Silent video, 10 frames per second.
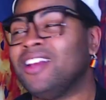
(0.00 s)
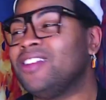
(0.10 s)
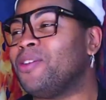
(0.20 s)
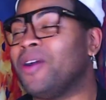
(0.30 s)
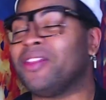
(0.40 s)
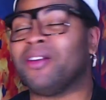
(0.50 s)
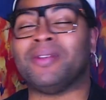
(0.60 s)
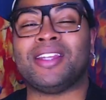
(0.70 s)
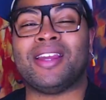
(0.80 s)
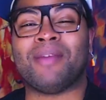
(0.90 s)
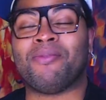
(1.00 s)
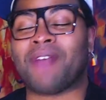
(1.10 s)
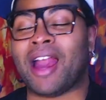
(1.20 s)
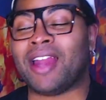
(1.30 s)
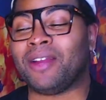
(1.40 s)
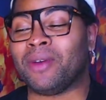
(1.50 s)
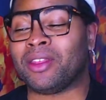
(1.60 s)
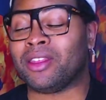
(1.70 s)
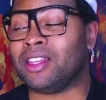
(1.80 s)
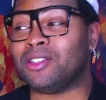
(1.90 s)
So whether it was him fighting
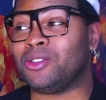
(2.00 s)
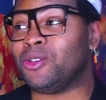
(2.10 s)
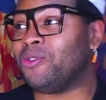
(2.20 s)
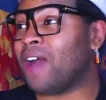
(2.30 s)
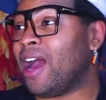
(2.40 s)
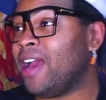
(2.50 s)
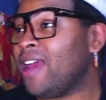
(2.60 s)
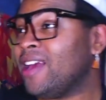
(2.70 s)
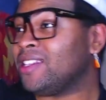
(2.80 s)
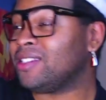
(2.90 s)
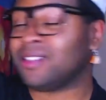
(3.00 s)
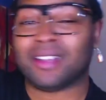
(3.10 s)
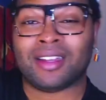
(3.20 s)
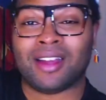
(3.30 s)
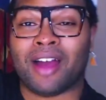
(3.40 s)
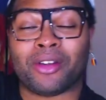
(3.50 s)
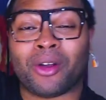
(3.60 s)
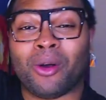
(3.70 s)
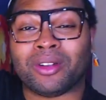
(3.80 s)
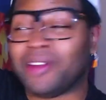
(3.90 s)
with these two fine-ass other
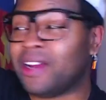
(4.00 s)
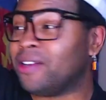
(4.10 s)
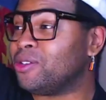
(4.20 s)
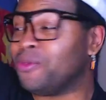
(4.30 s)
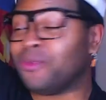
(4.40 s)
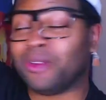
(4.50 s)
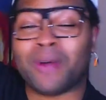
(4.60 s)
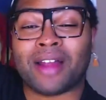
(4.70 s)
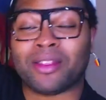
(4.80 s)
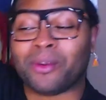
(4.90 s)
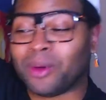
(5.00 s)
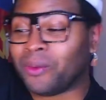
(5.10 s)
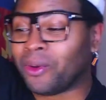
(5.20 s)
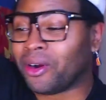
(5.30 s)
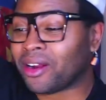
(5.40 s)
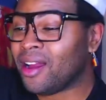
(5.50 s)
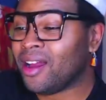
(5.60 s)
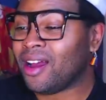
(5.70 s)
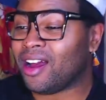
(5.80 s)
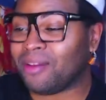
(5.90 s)
cultivators who flew out the woodwork,
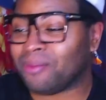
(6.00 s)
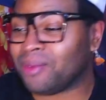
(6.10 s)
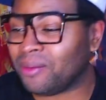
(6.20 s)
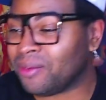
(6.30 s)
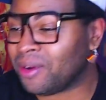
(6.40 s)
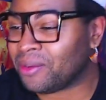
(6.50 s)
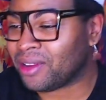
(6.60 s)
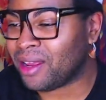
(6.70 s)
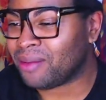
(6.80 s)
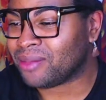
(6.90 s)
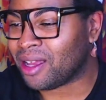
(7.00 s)
what were their names?